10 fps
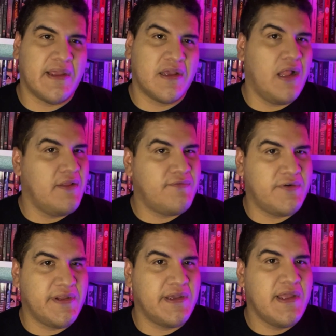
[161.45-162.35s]
And
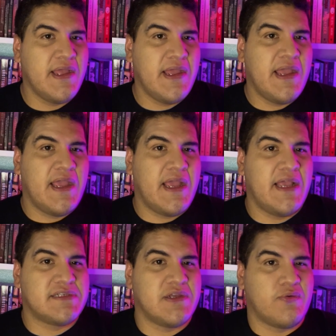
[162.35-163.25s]
California
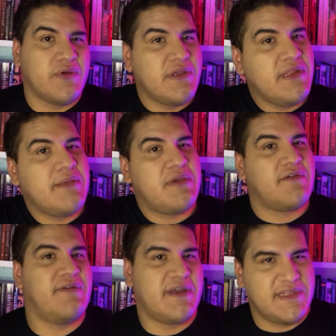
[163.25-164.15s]
is a really
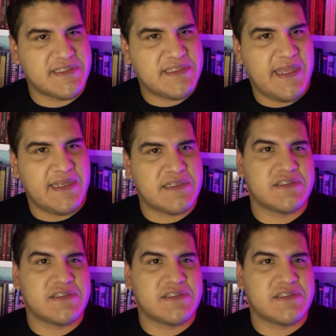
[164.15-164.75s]
big fucking state,